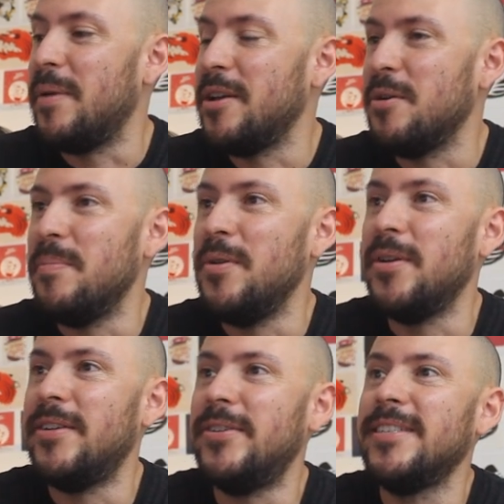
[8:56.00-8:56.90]
my
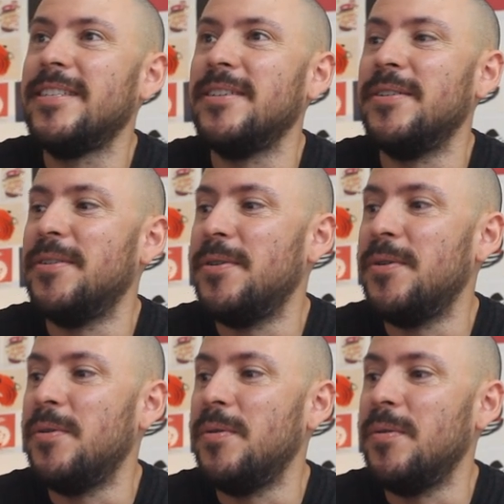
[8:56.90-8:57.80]
computer
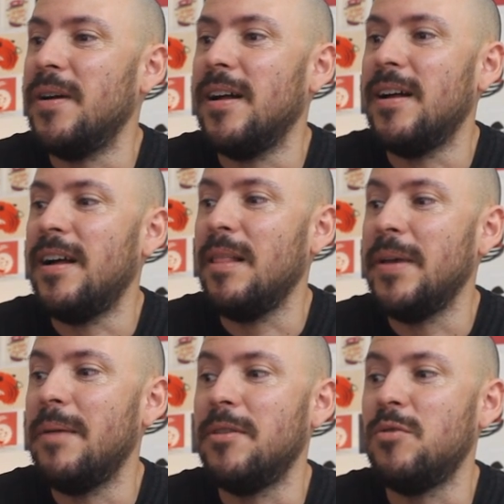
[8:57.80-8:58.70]
so uh, I'll
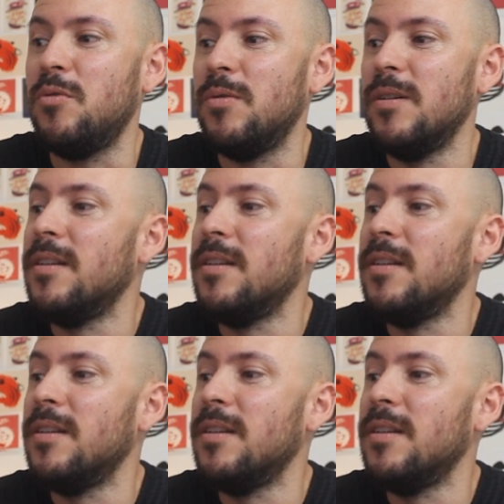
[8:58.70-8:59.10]
be able to